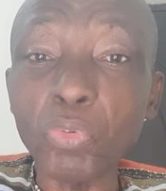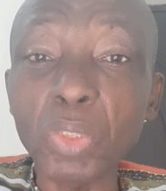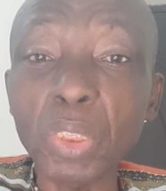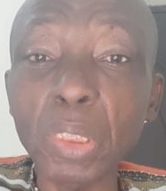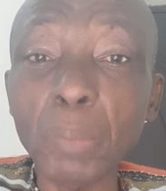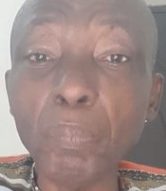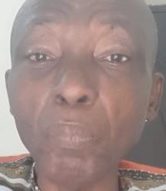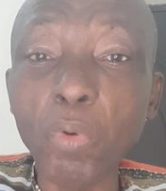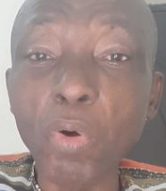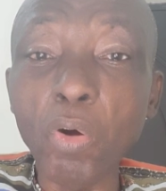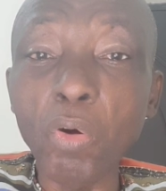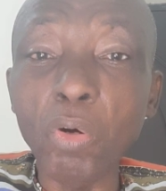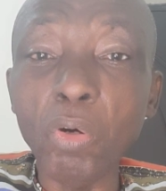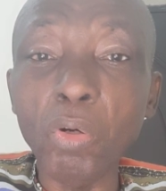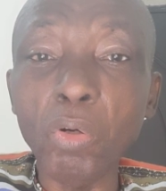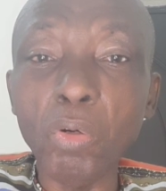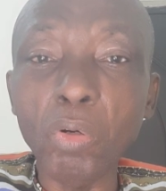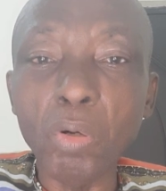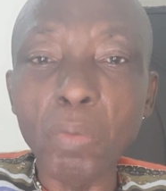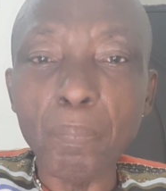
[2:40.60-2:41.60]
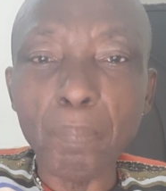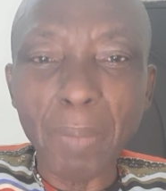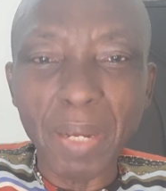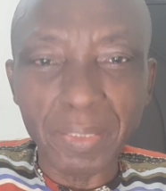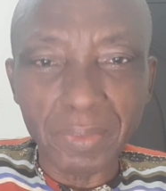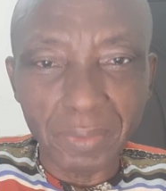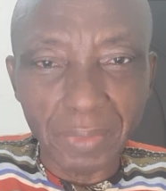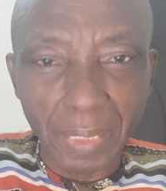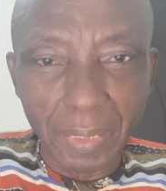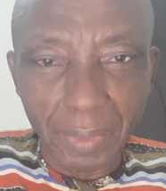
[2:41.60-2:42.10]
Igbo
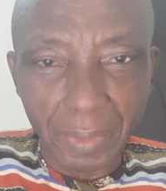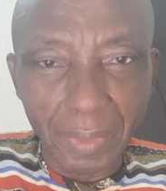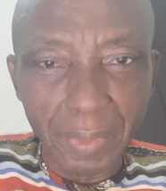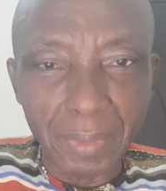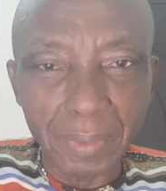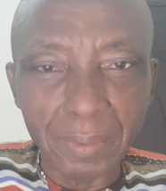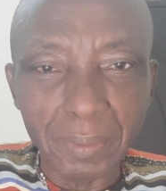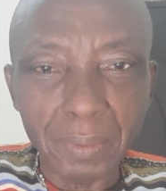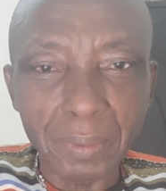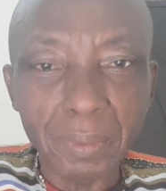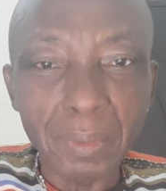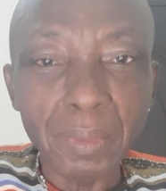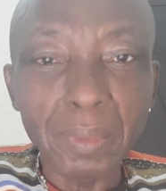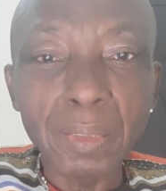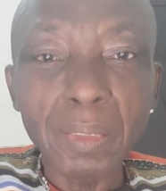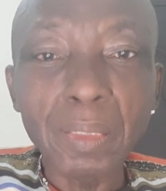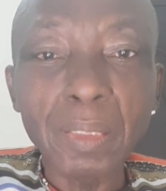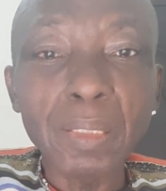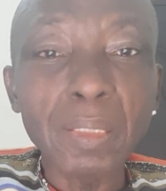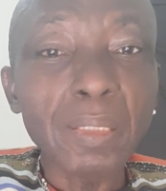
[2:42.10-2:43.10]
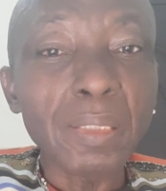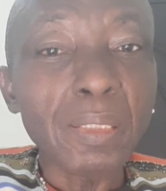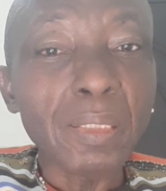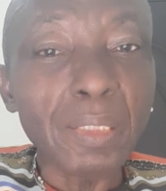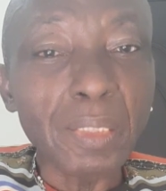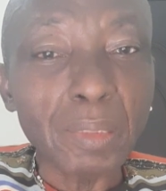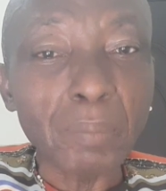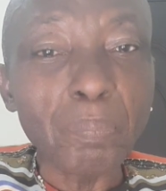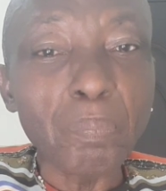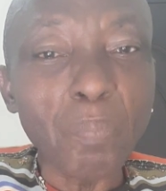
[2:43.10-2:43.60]
massacre.
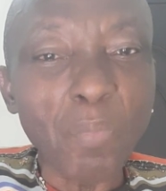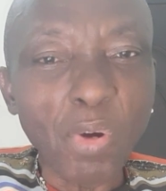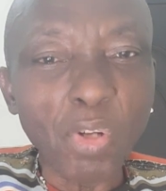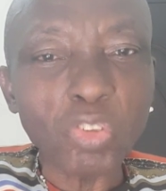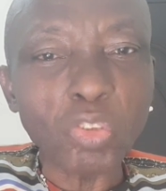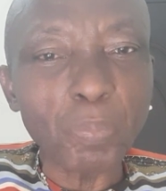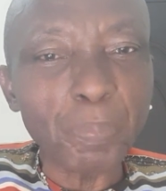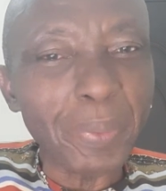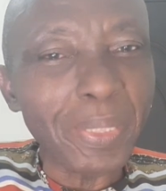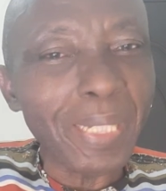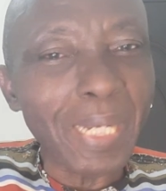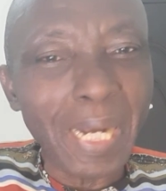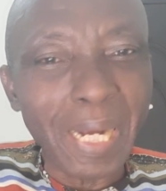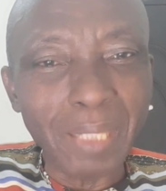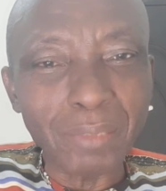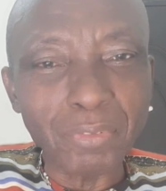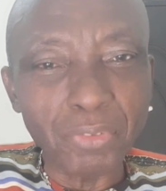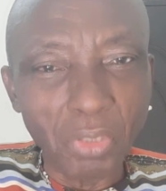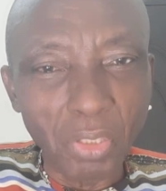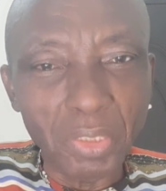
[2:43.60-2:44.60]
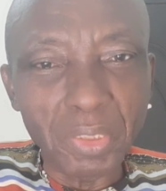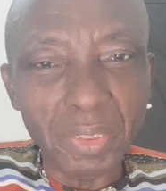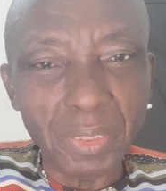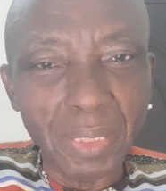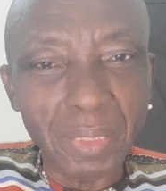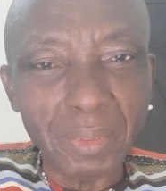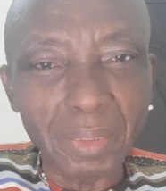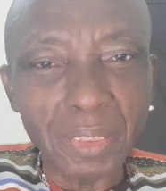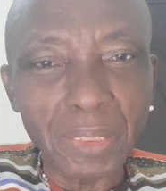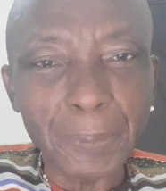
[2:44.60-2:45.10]
It must be
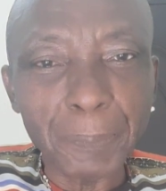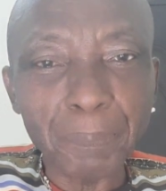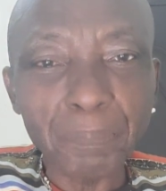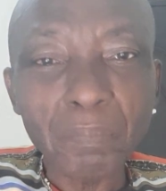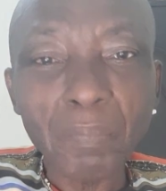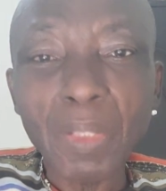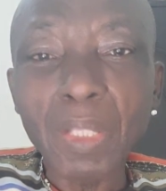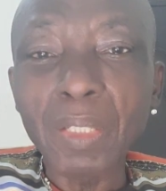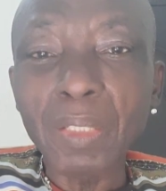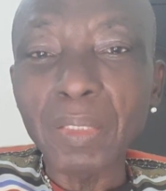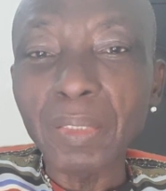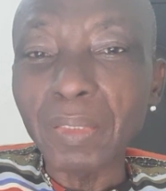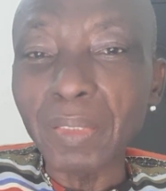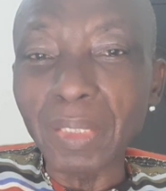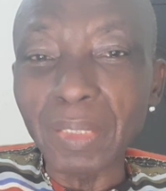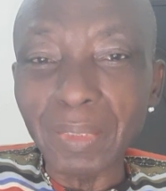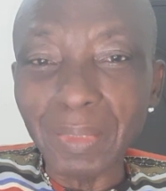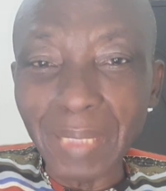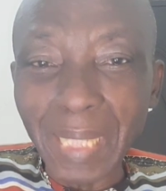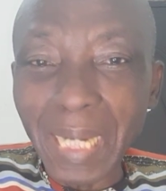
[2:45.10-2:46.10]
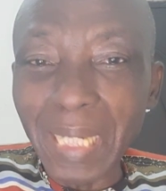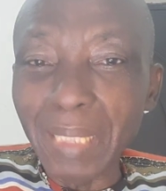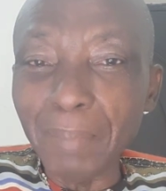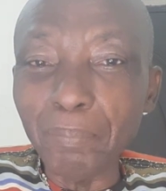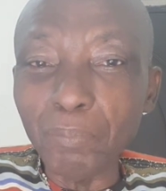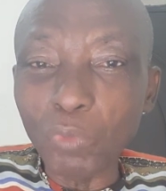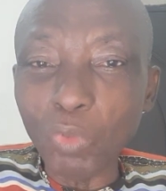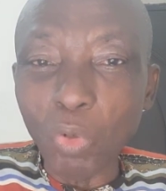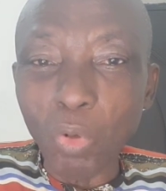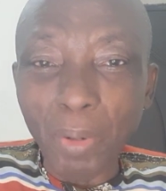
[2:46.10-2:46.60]
avoided. The
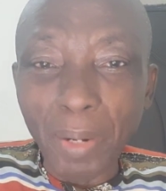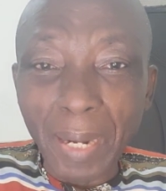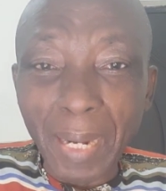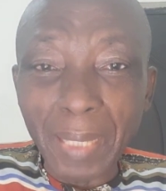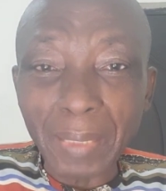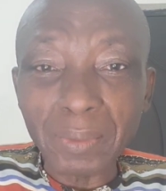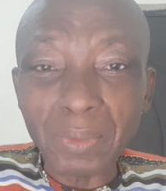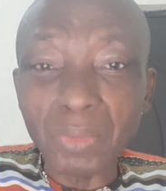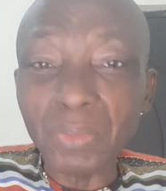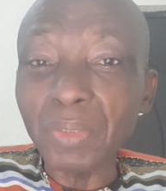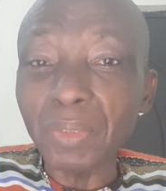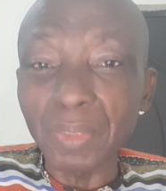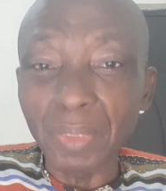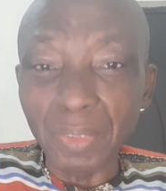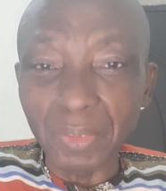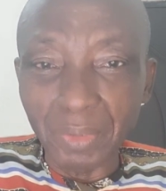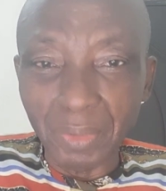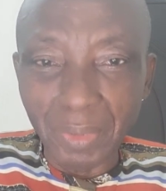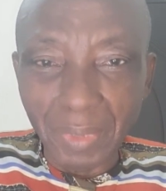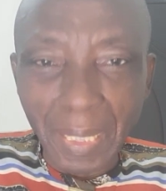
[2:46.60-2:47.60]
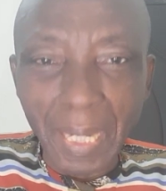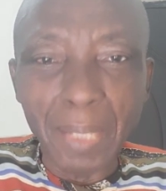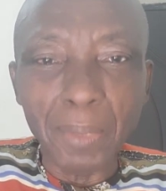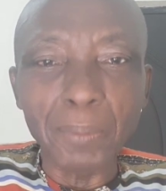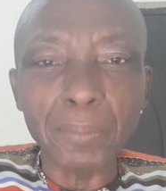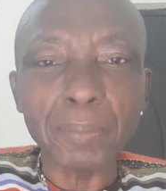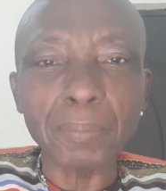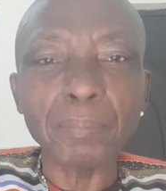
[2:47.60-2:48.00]
time to act is now.